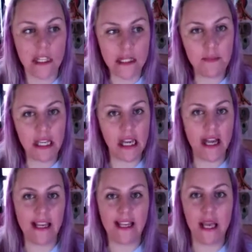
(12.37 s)
something
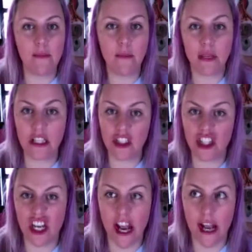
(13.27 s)
kind of came up
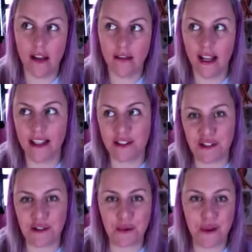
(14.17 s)
yesterday, as
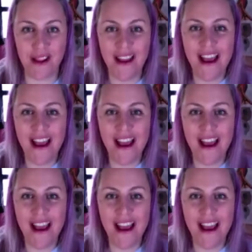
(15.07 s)
usual,